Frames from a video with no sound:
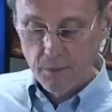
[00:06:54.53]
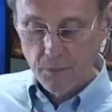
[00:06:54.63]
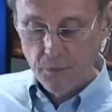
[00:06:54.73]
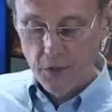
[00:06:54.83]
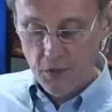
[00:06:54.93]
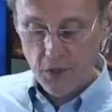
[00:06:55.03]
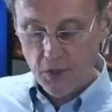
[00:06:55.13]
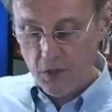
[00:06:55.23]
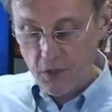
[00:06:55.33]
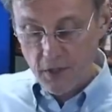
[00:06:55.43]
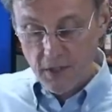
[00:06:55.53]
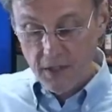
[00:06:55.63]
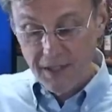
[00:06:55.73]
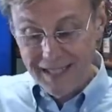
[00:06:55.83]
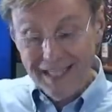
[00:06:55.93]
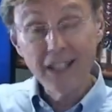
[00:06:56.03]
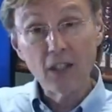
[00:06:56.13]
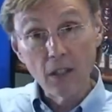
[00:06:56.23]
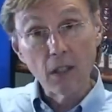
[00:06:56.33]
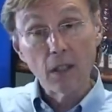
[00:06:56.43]
This is
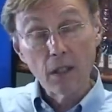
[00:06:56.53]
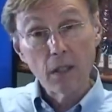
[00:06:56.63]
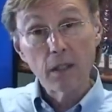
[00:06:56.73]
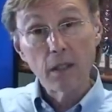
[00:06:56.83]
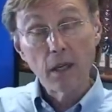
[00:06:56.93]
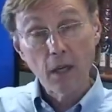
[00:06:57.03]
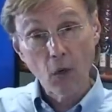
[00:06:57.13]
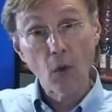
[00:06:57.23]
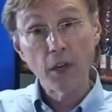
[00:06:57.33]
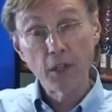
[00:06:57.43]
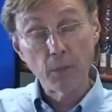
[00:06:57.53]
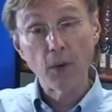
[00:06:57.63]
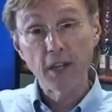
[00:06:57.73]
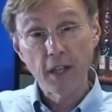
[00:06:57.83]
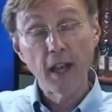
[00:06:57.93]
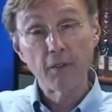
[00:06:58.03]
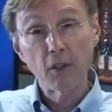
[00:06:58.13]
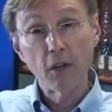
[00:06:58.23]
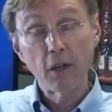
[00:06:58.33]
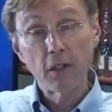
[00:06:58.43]
legal, according to Brett
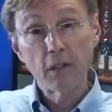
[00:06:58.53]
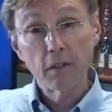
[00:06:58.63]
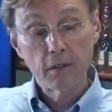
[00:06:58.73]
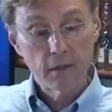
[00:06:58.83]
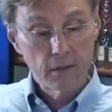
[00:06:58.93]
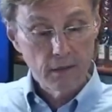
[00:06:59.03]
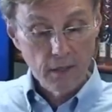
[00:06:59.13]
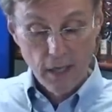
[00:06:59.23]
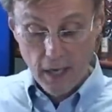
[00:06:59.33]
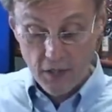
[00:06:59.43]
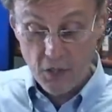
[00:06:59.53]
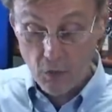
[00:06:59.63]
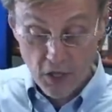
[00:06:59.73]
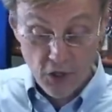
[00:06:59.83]
Kavanaugh. And this Russian